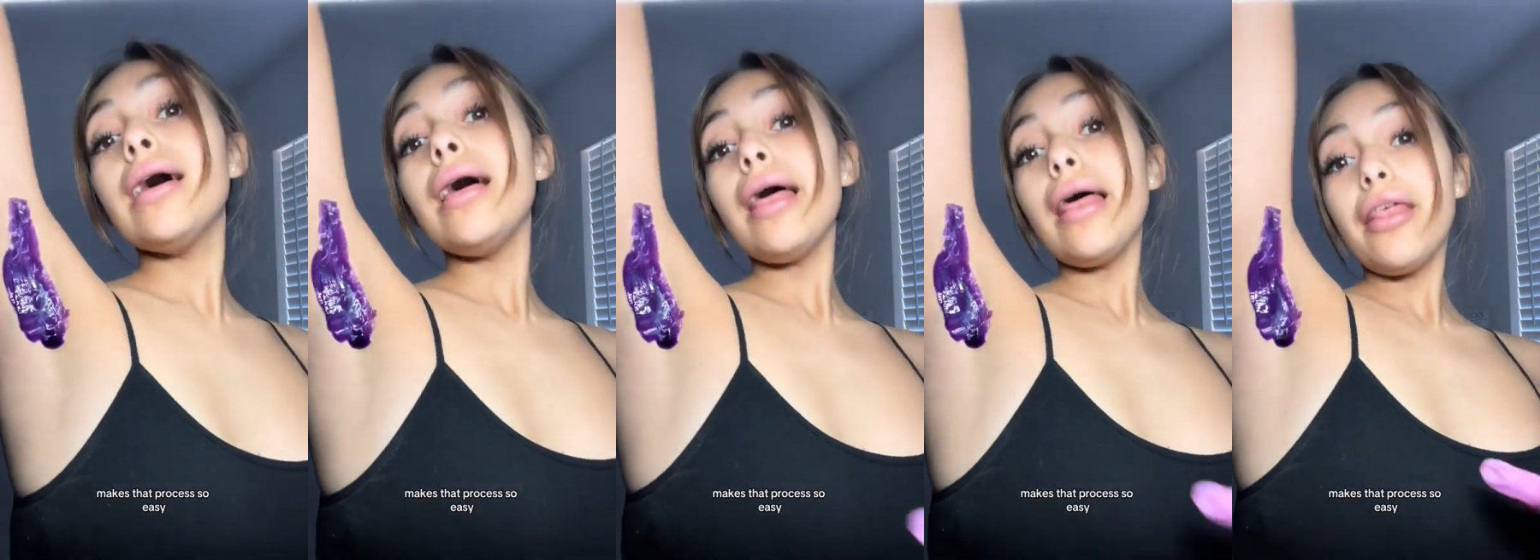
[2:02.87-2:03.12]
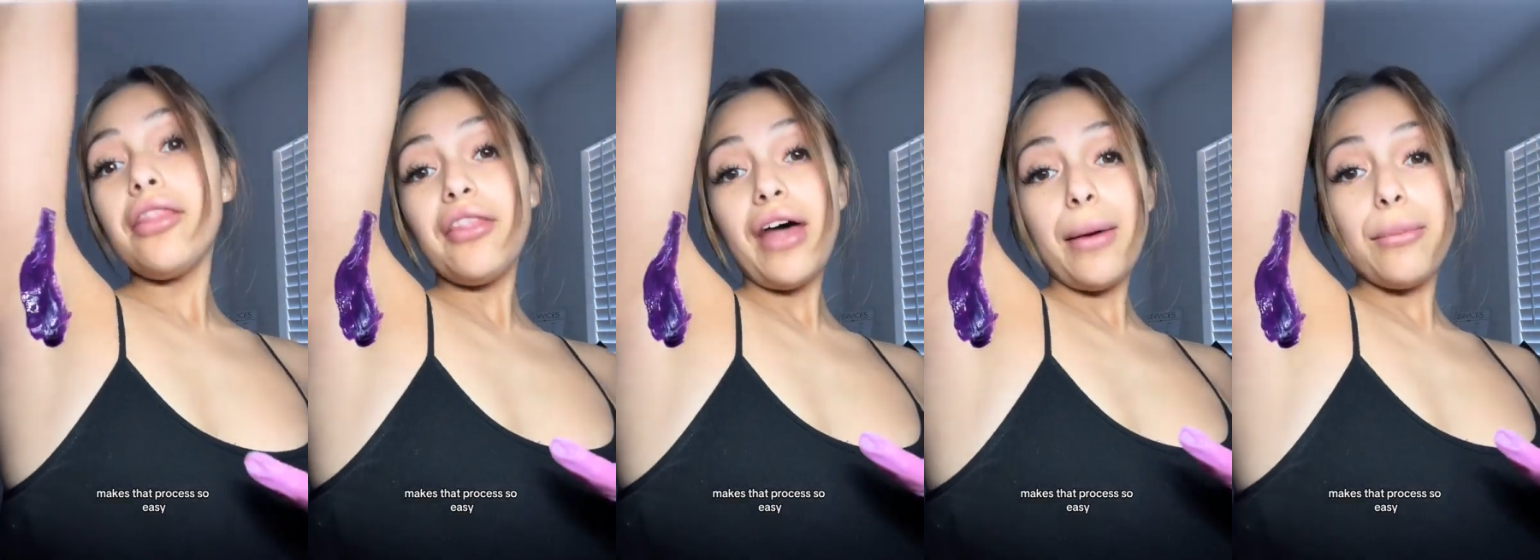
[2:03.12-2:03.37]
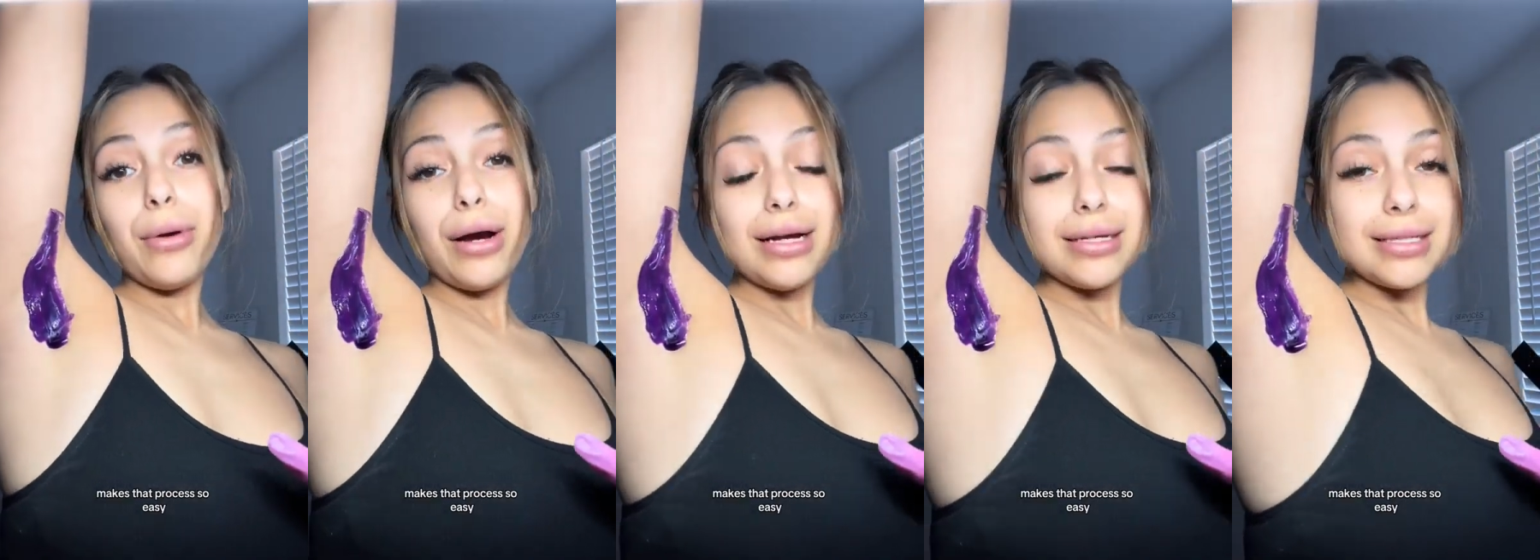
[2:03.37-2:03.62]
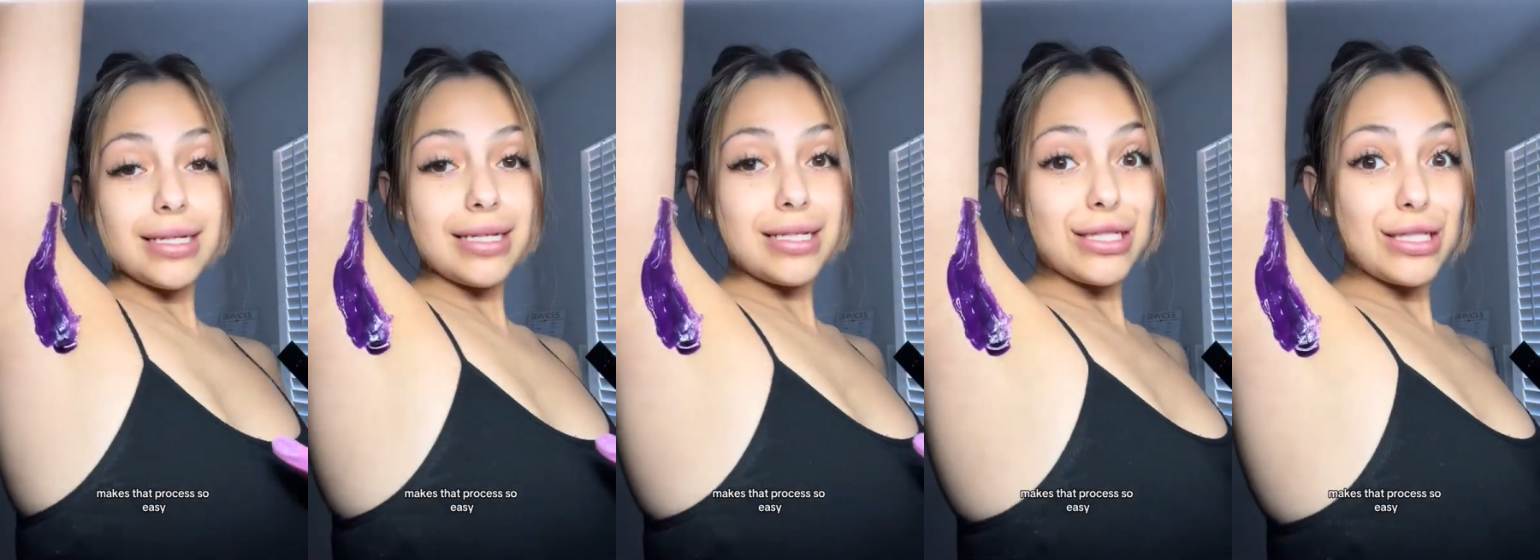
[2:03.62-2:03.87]
that
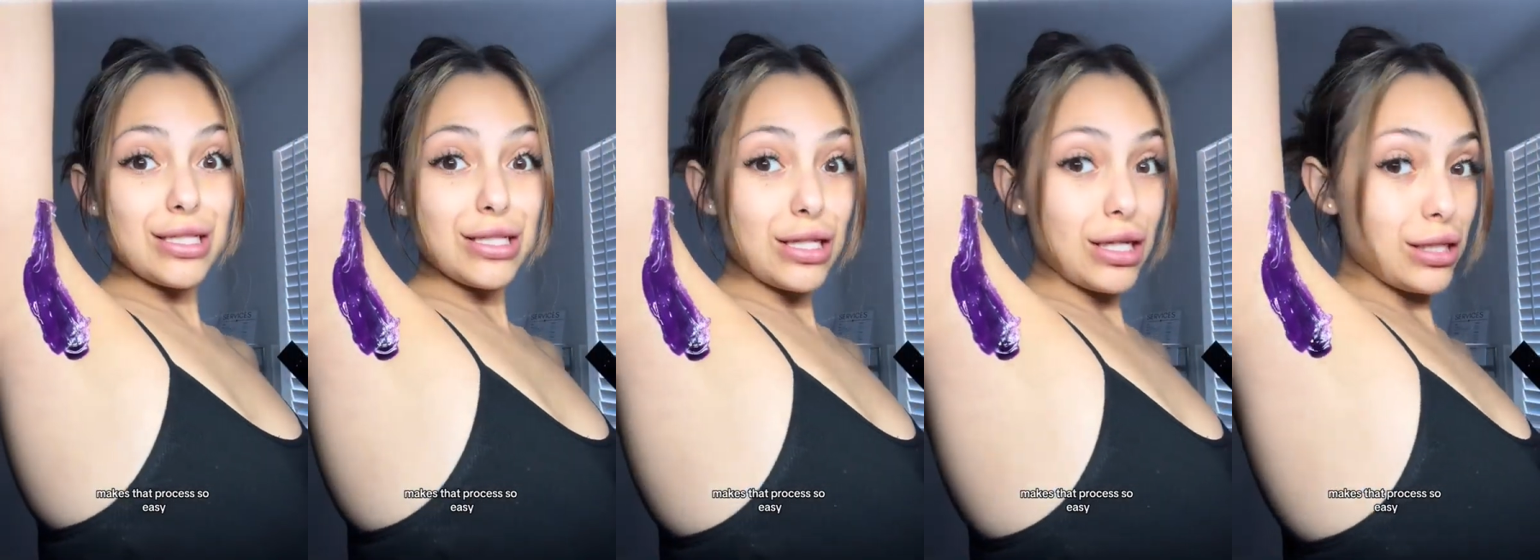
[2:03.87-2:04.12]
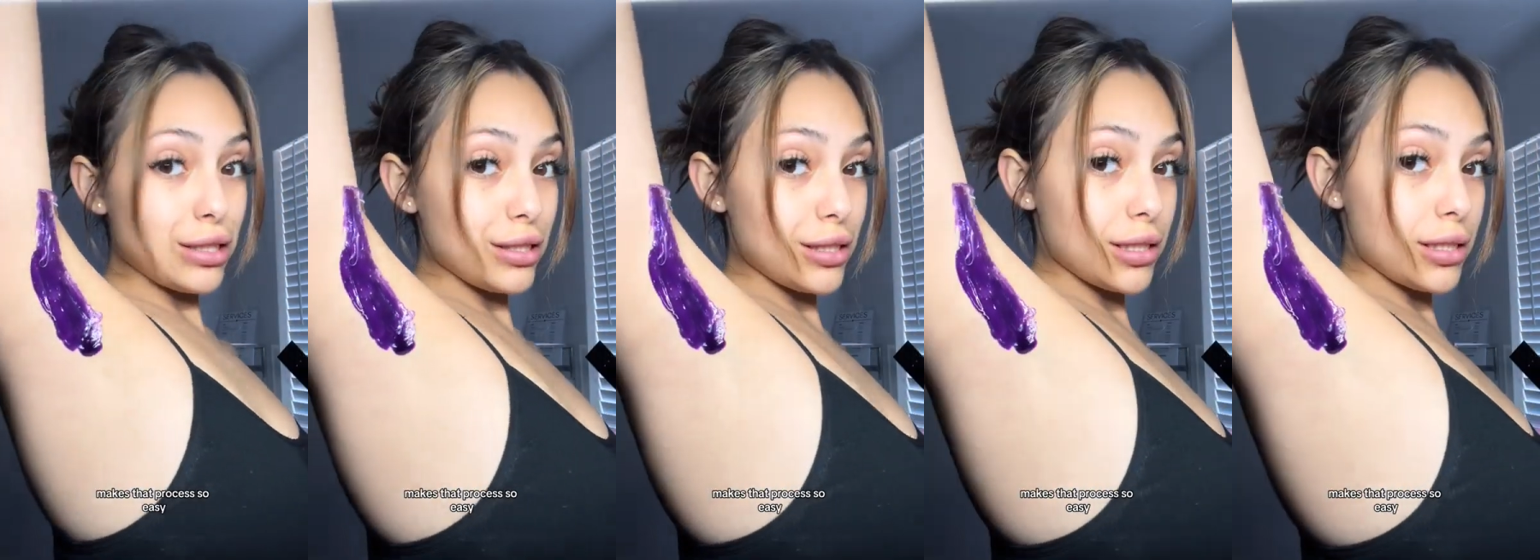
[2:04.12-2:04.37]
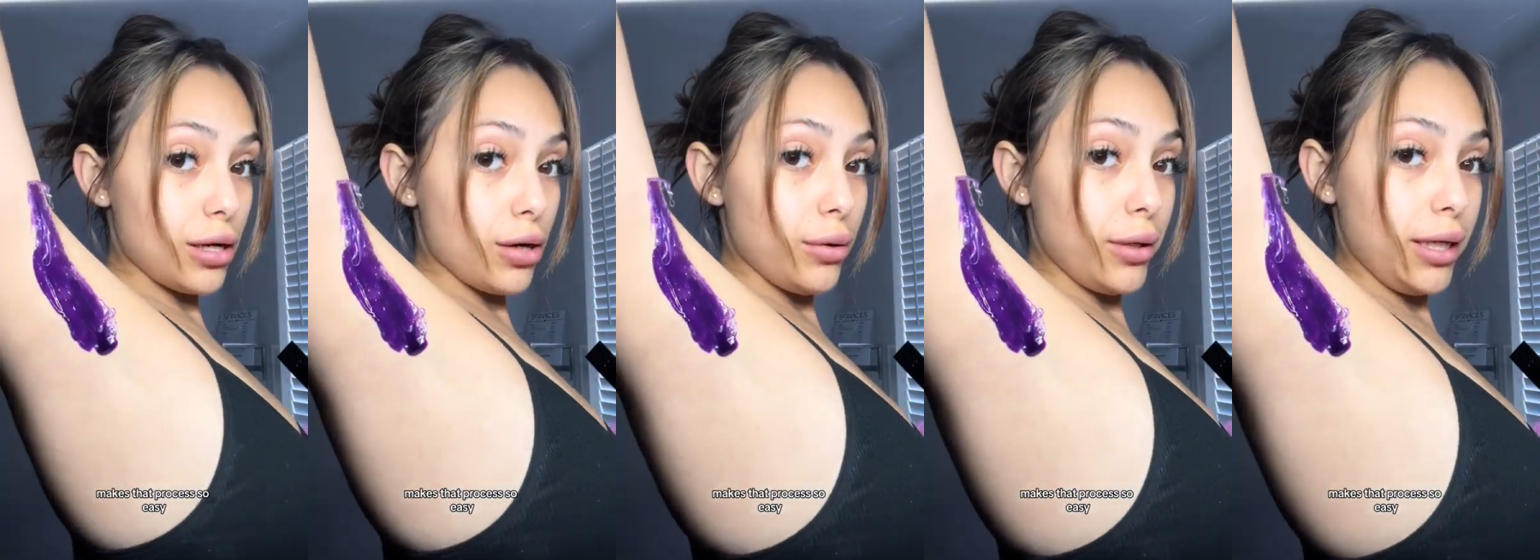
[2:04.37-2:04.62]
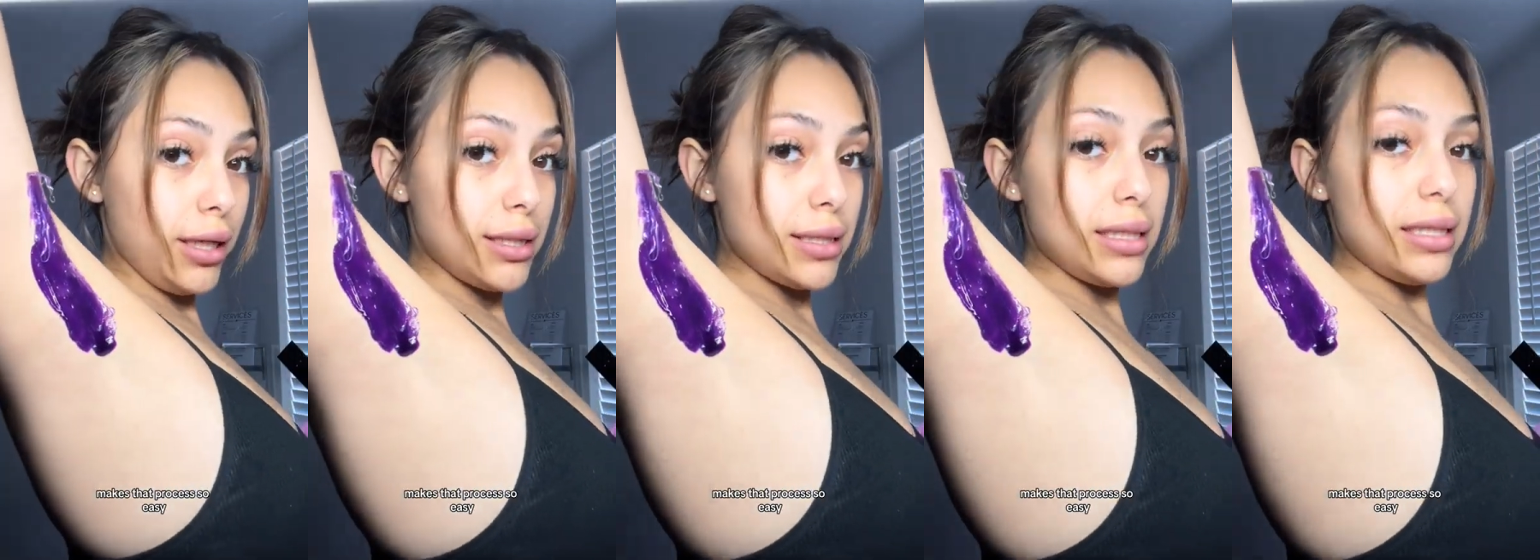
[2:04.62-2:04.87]
process so
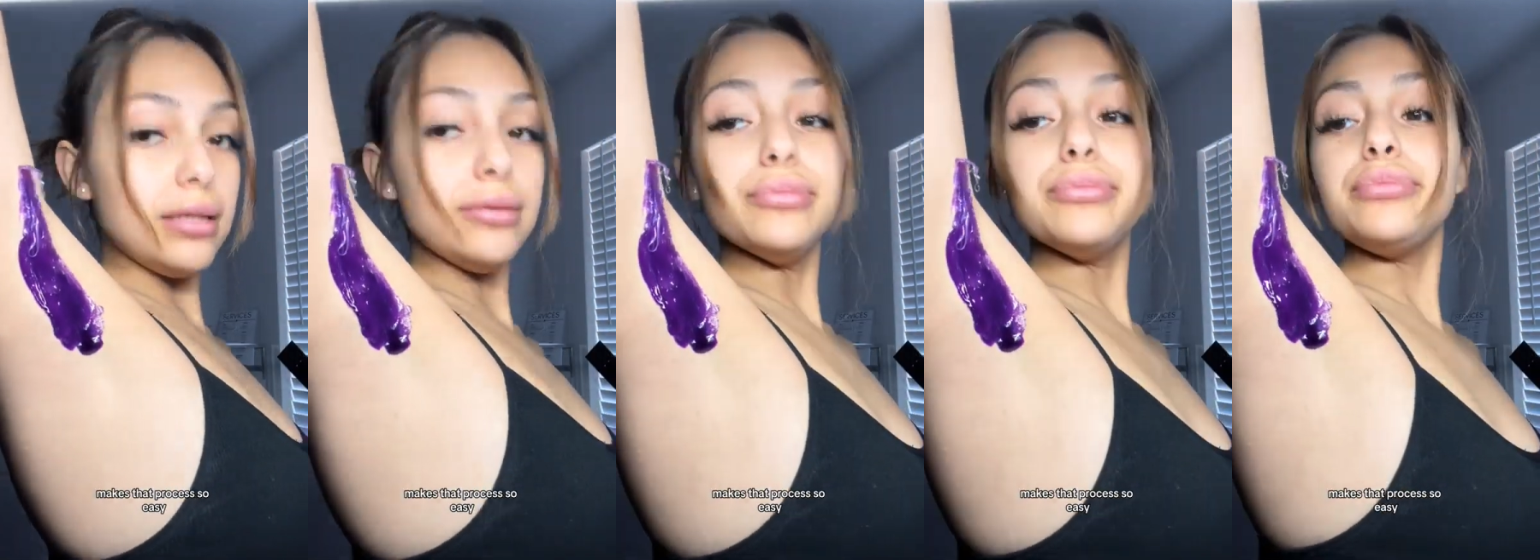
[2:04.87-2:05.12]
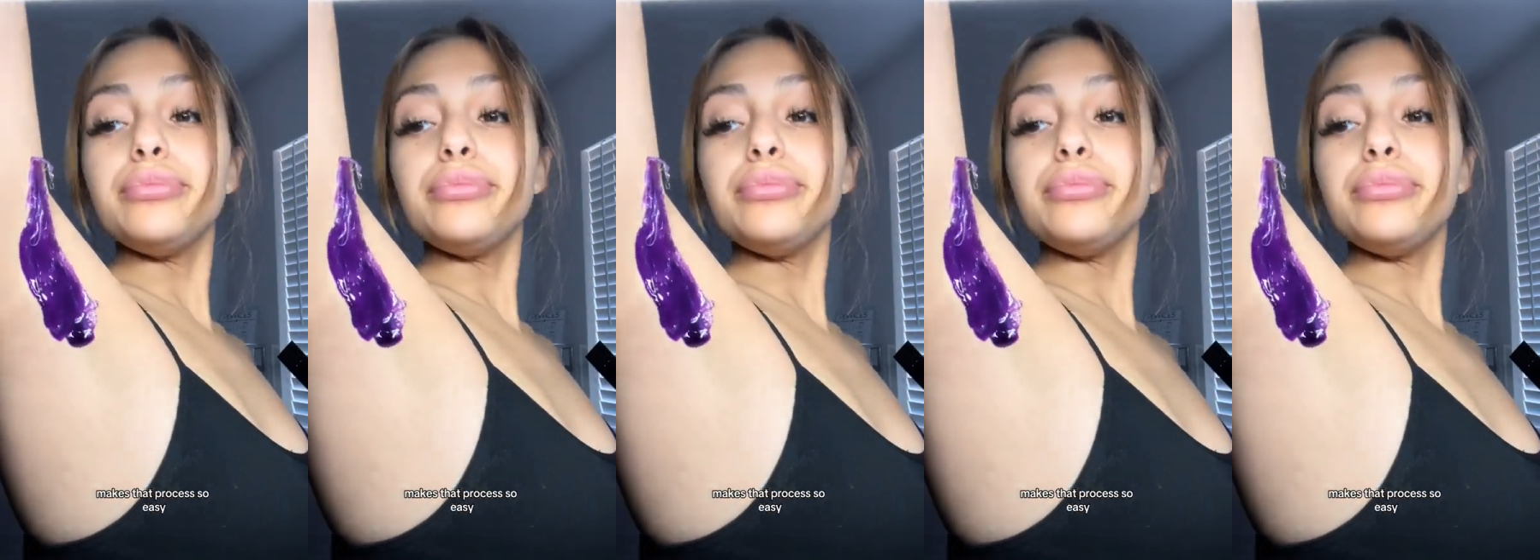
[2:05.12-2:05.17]
easy.